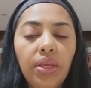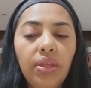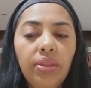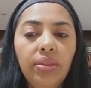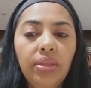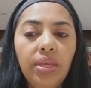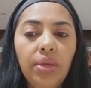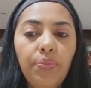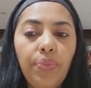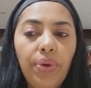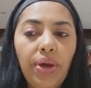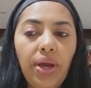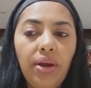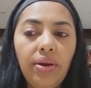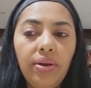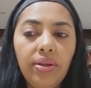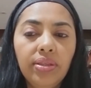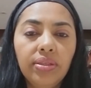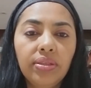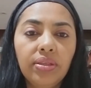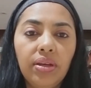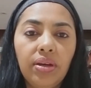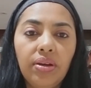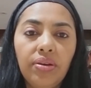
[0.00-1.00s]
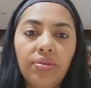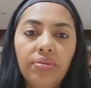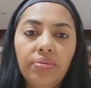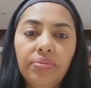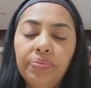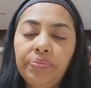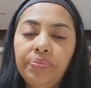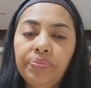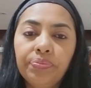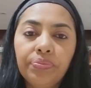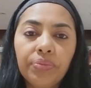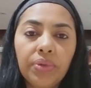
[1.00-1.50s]
their parents are
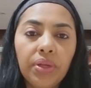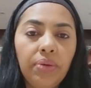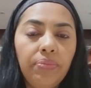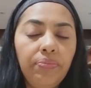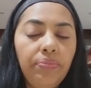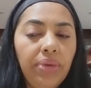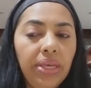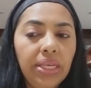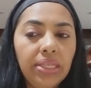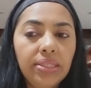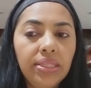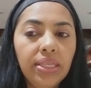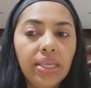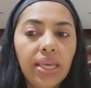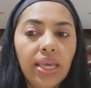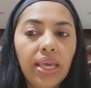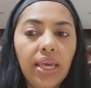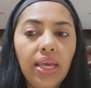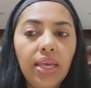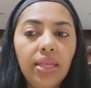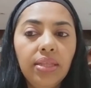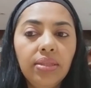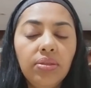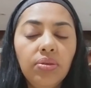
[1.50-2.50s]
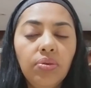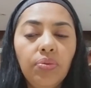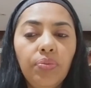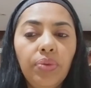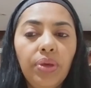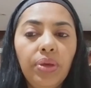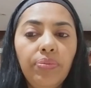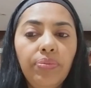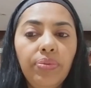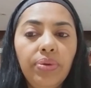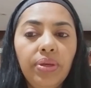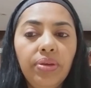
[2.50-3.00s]
Mexicans or
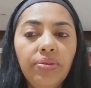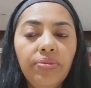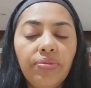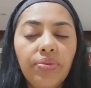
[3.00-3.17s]
maybe